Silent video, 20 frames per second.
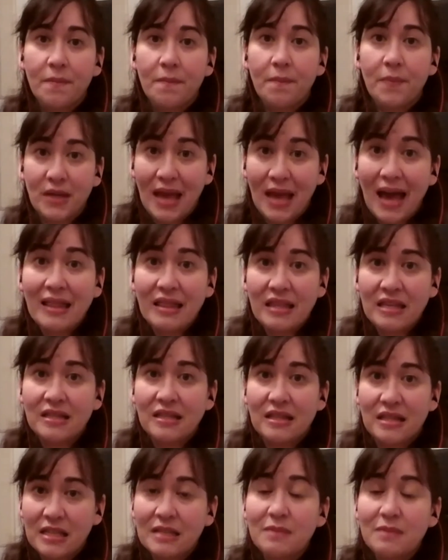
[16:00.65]
But
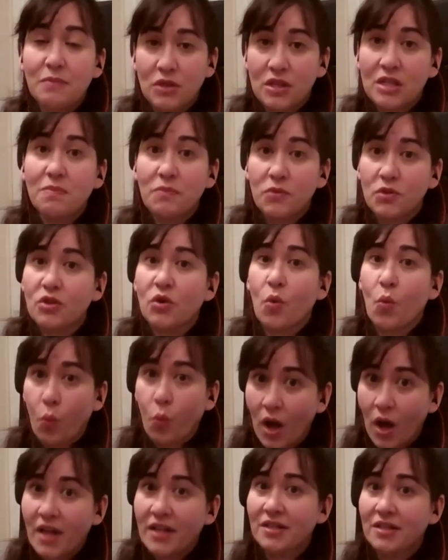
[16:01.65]
this music
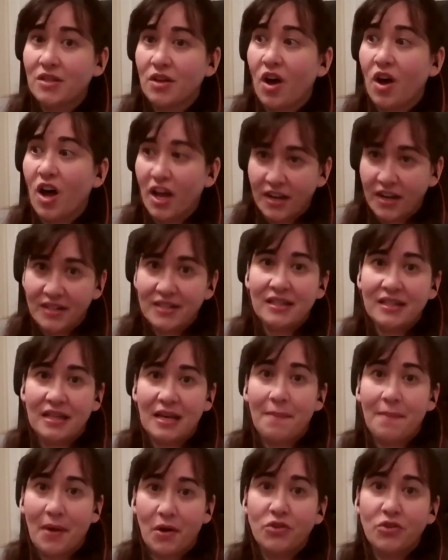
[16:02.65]
was honestly
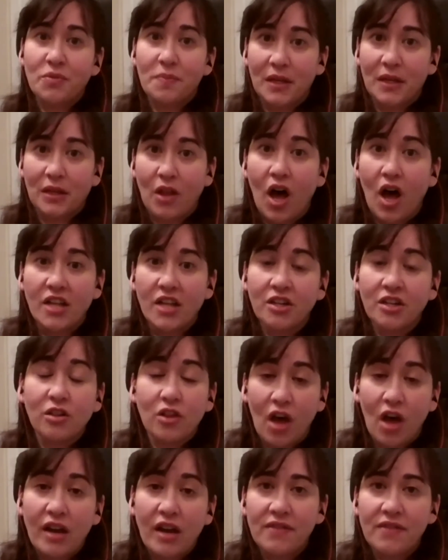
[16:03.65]
about to be lost, a
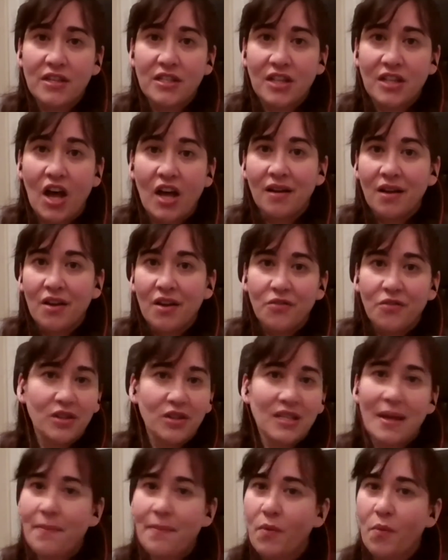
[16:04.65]
lot of the songs. For
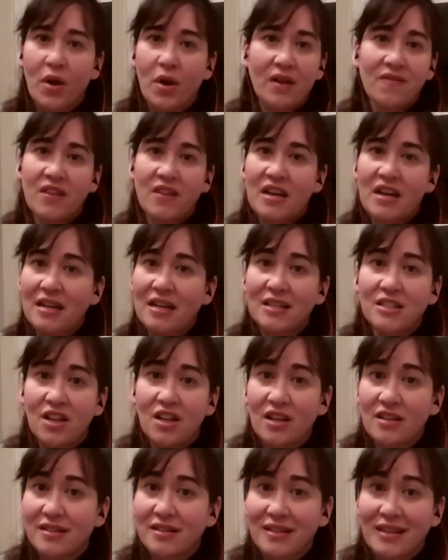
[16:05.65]
example, one of the knitting
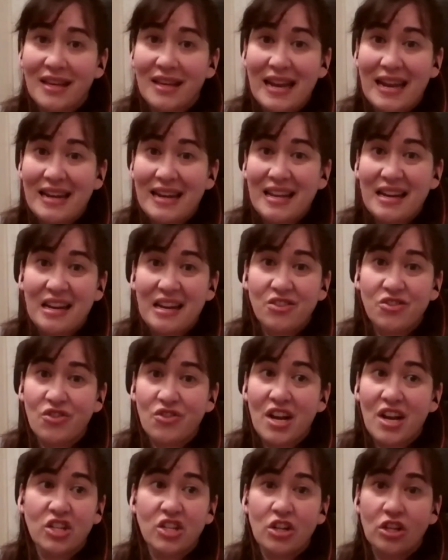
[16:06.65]
songs, Canadian
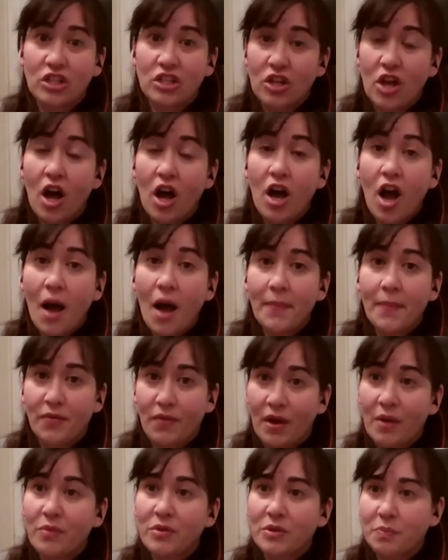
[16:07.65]
International Song
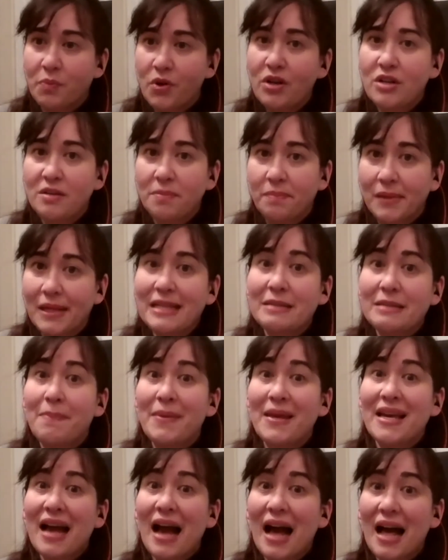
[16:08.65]
Copyright, was put into place
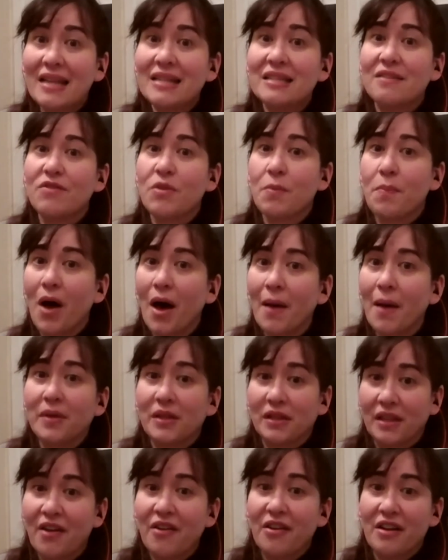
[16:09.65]
because of the
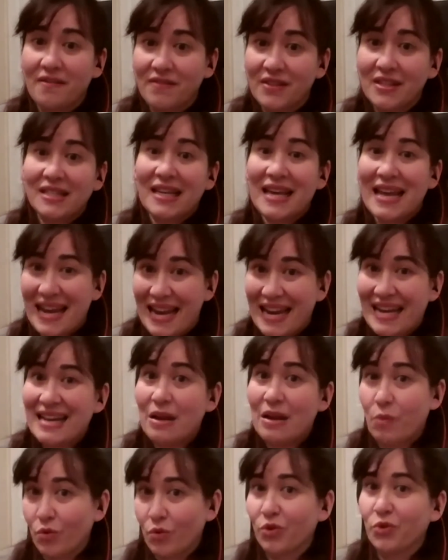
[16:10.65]
popularity of this
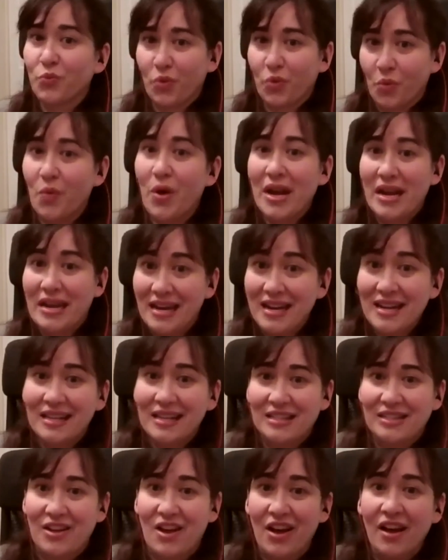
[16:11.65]
Canadian World War I knitting
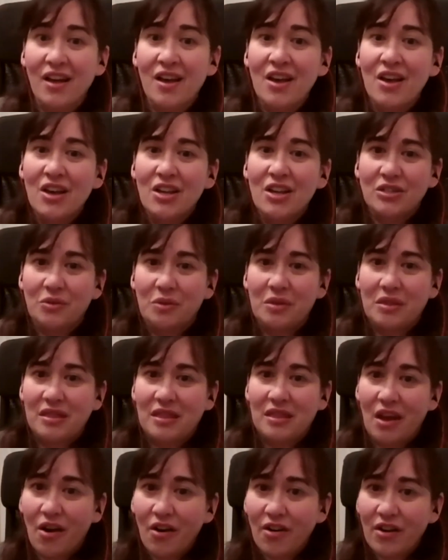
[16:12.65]
song. So
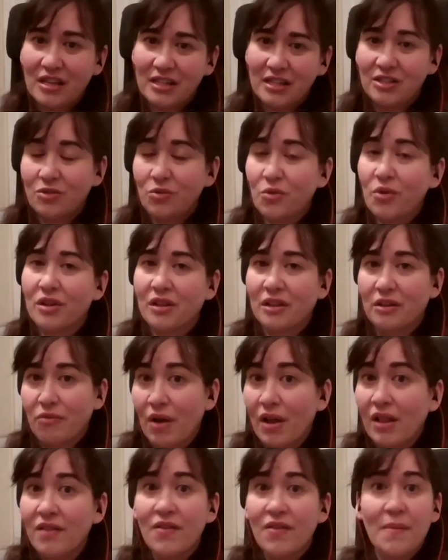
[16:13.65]
they are historically
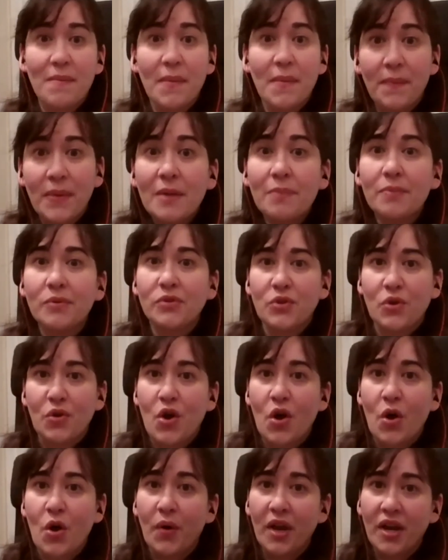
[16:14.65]
relevant. People don't
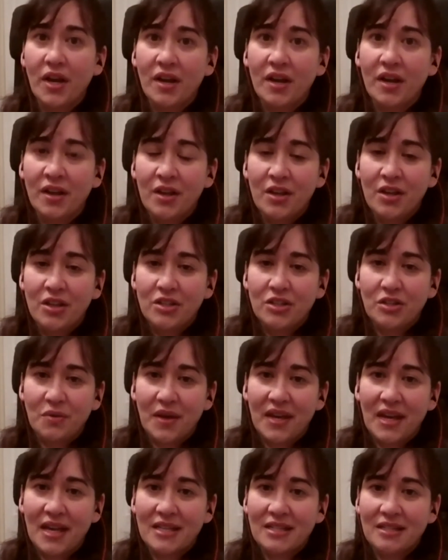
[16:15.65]
know it. So I
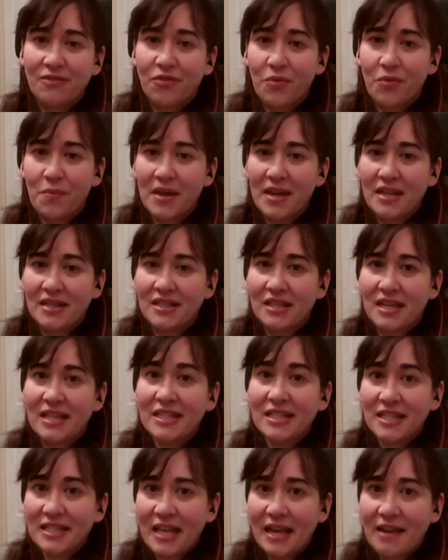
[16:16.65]
guess for me,
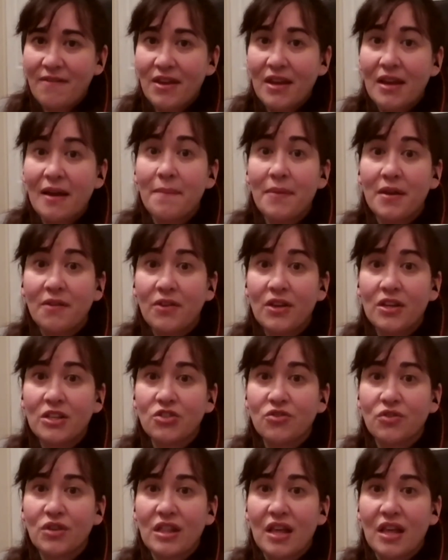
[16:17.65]
it's saving a bit of
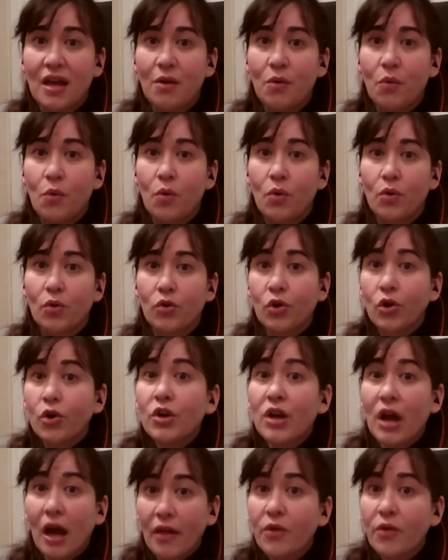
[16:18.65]
history that
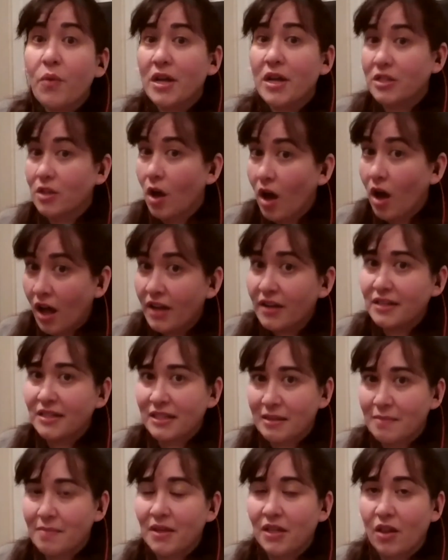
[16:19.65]
could otherwise
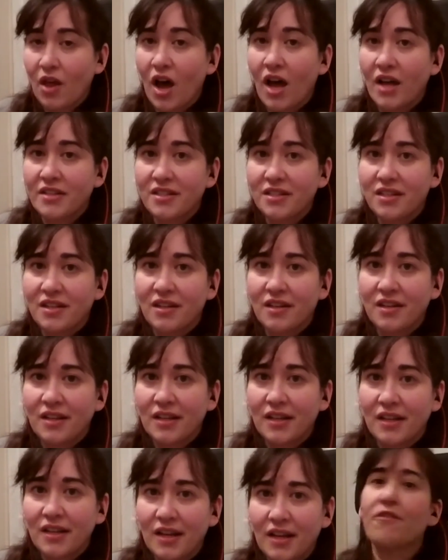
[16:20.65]
honestly be lost.
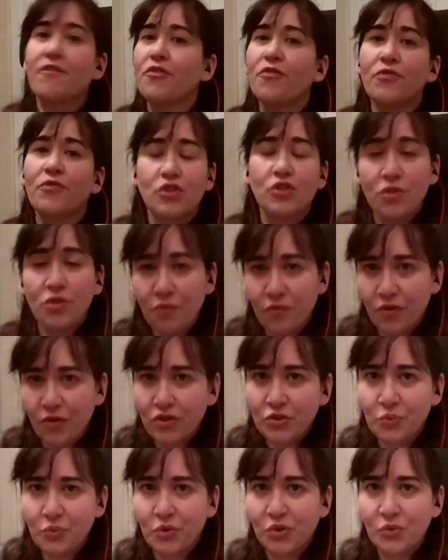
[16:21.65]
During the
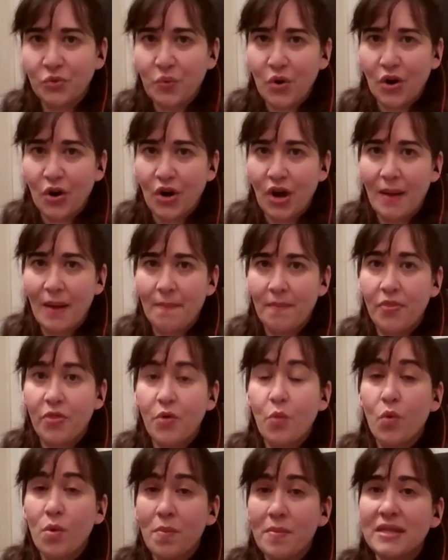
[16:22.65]
First World War, the
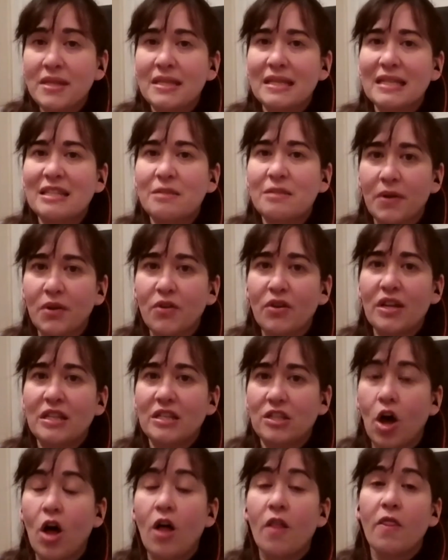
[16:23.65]
women's
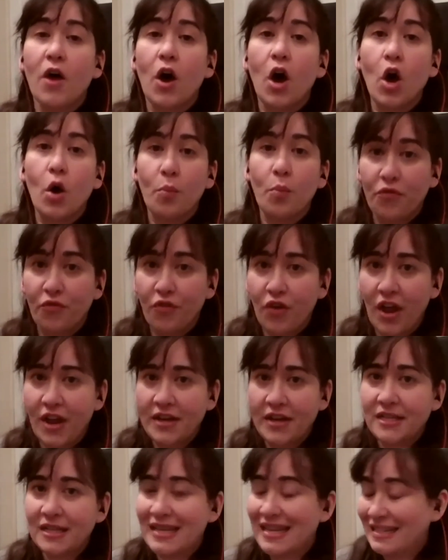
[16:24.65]
experience on the home
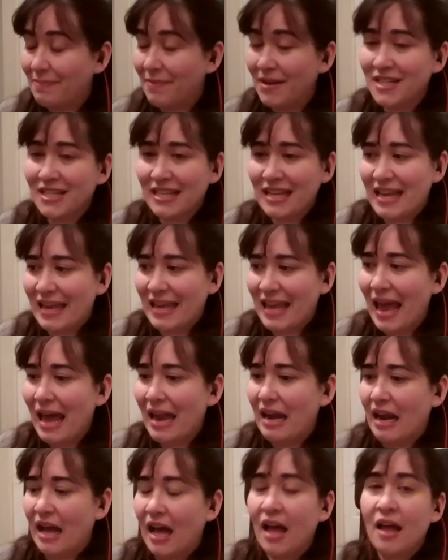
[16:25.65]
front, especially in
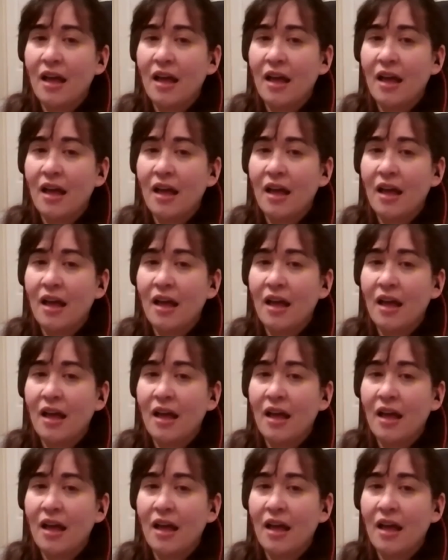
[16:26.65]
Canada,